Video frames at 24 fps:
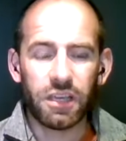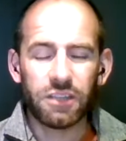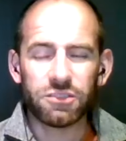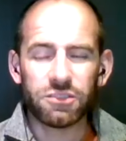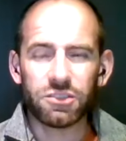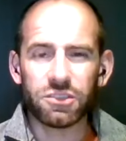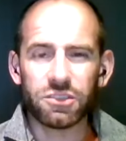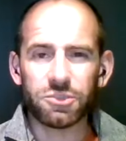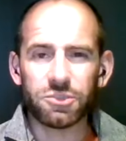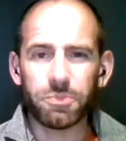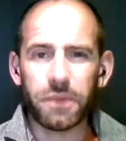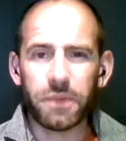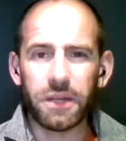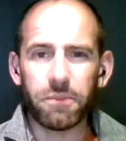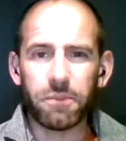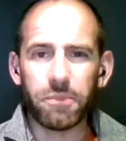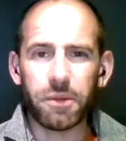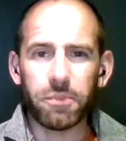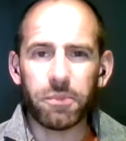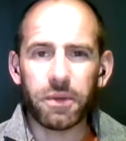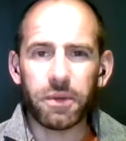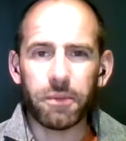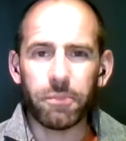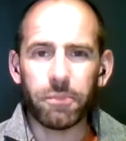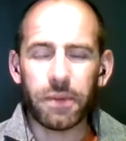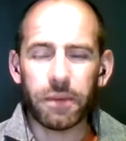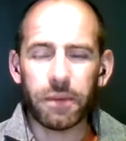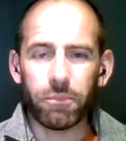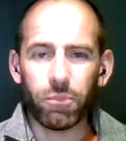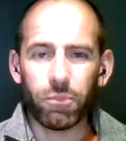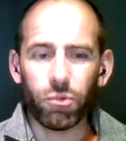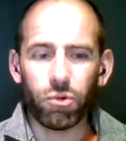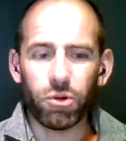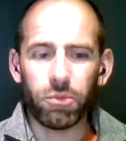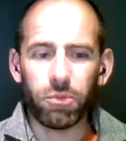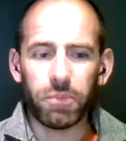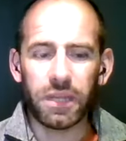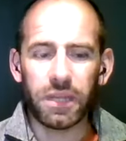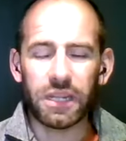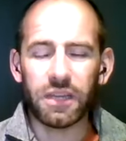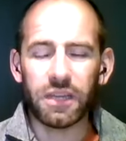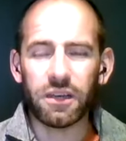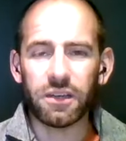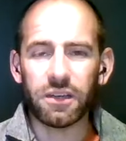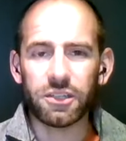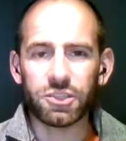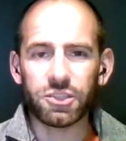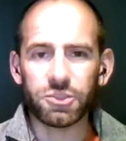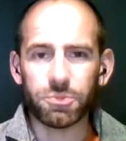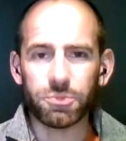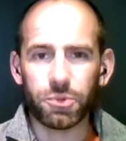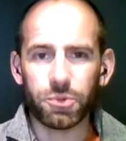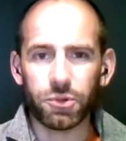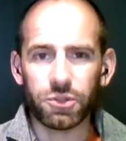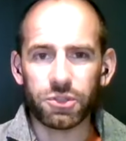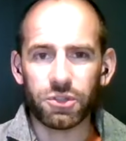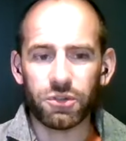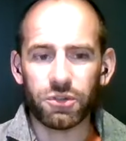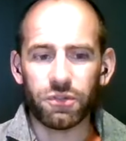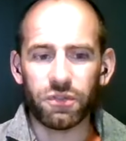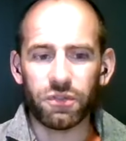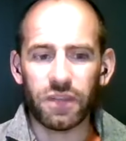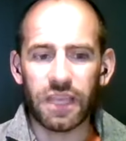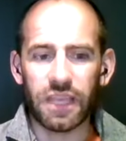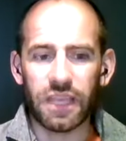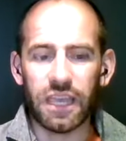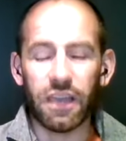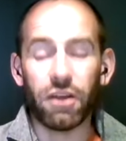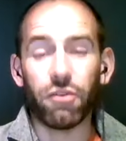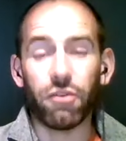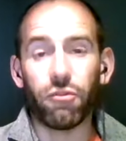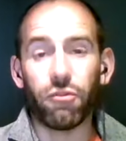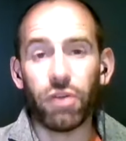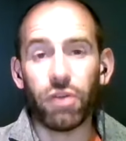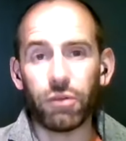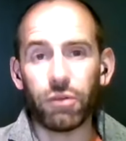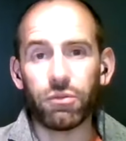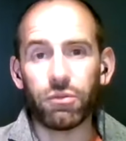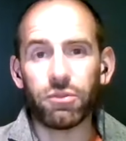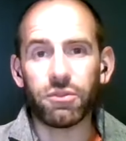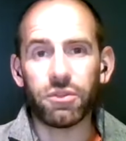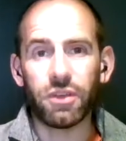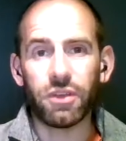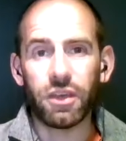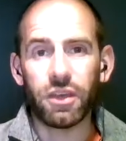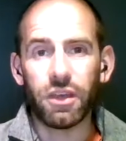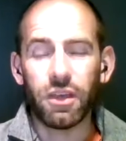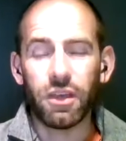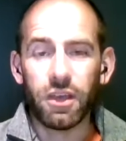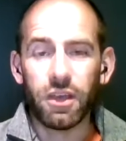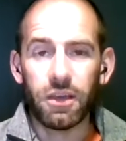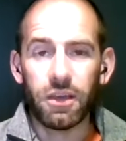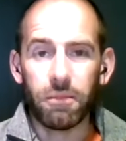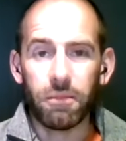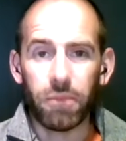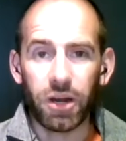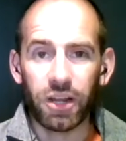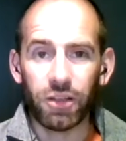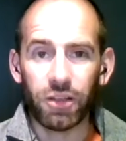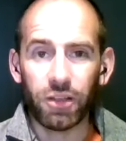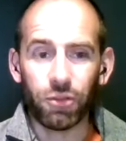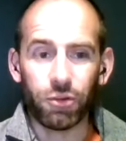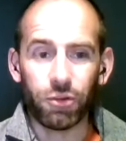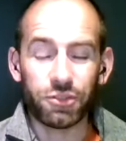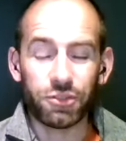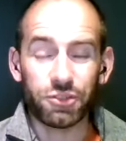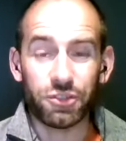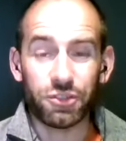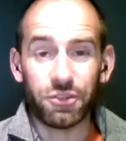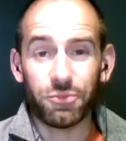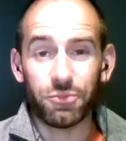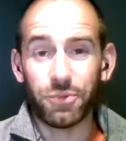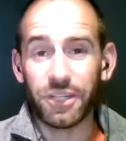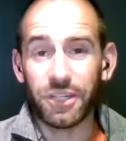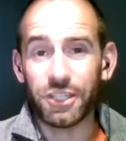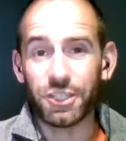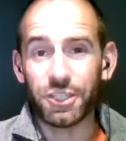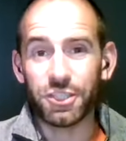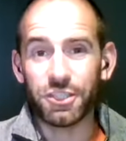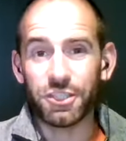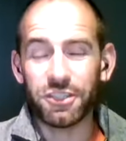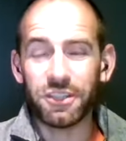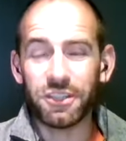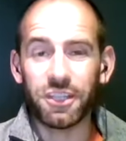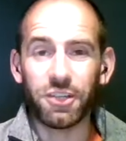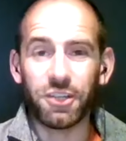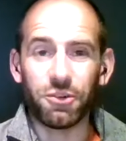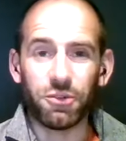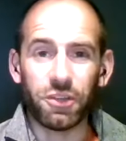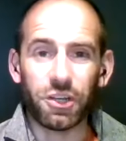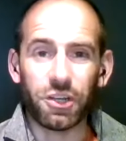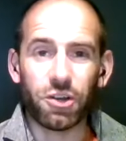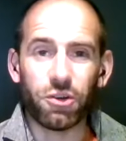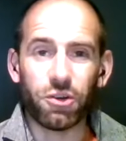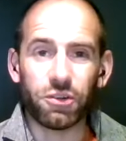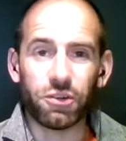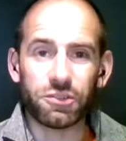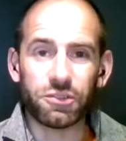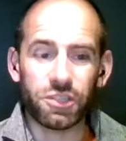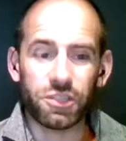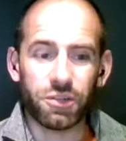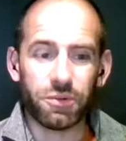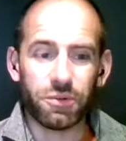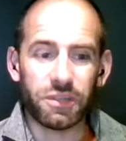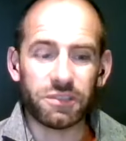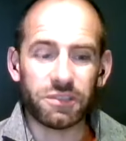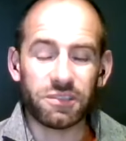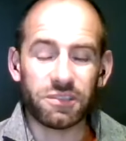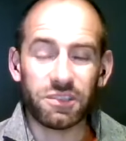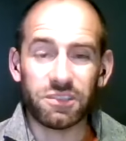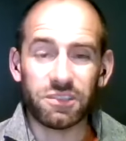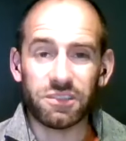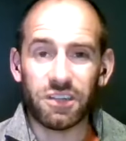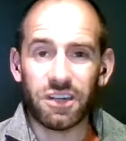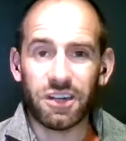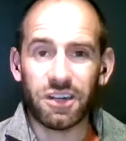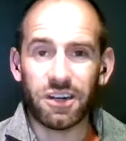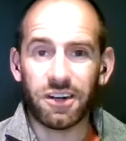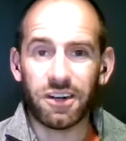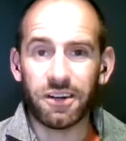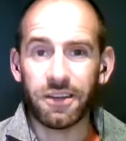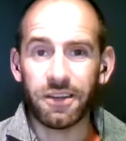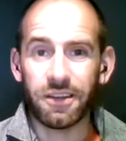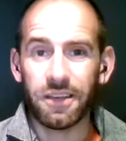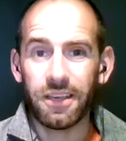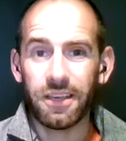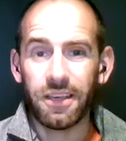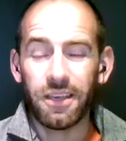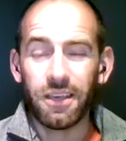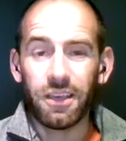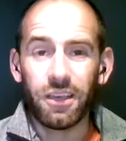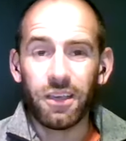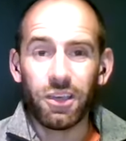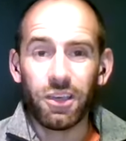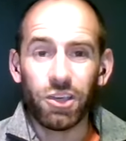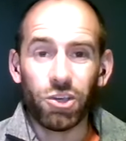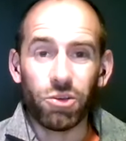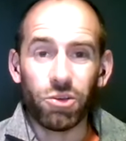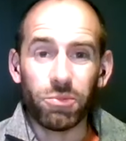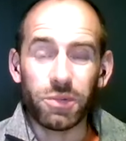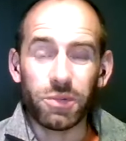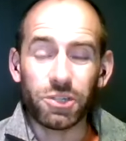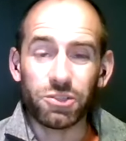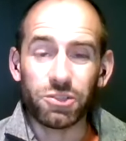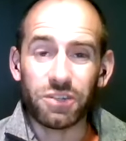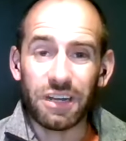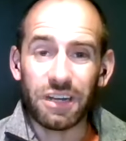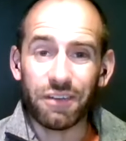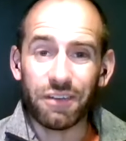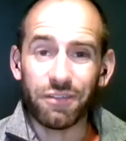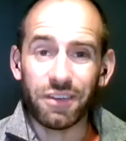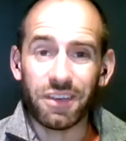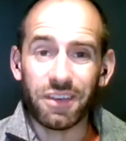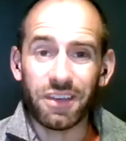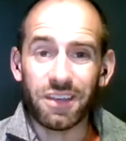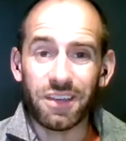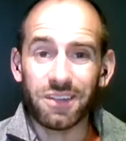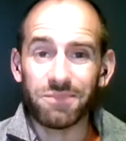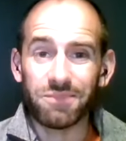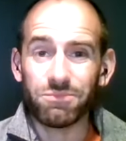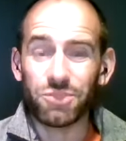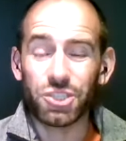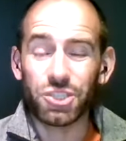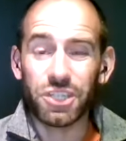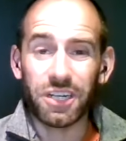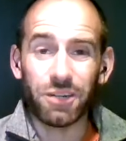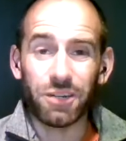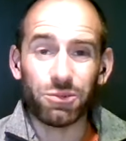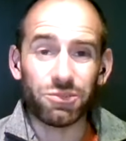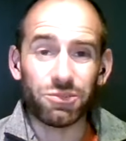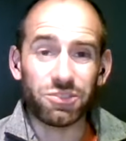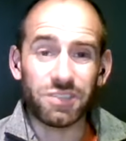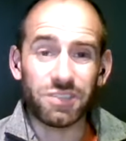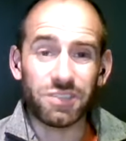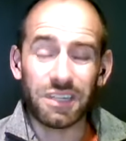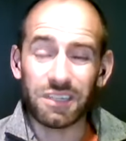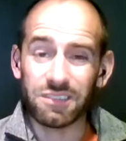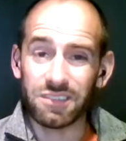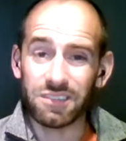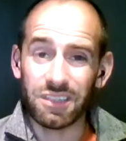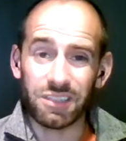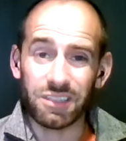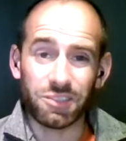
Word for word: So there's been maybe a bit more media exposure of late around money laundering, which the consequences are human trafficking, child sex